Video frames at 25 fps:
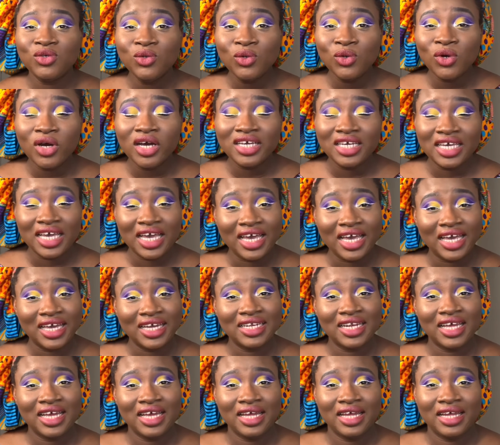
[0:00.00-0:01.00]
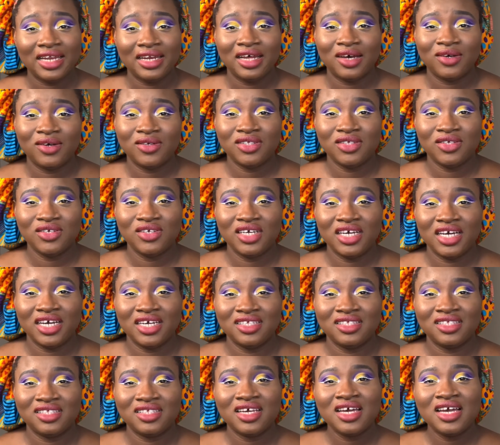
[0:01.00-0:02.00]
you again, and I'll see you
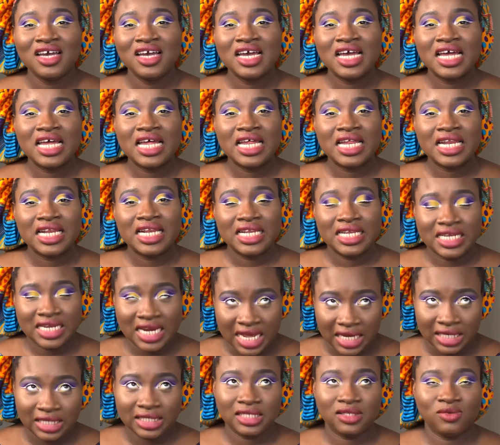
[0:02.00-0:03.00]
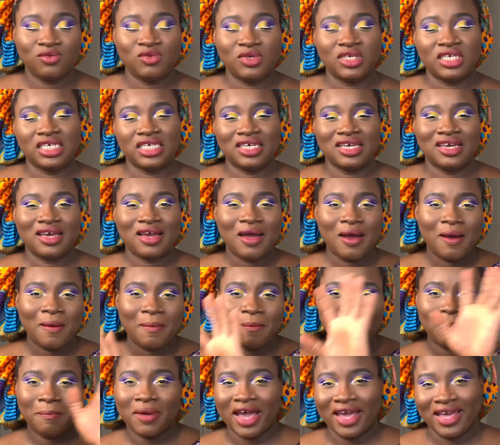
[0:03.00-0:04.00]
guys next week.
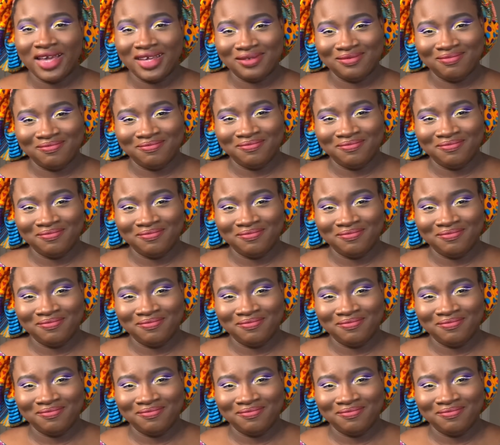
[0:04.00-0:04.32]
Bye.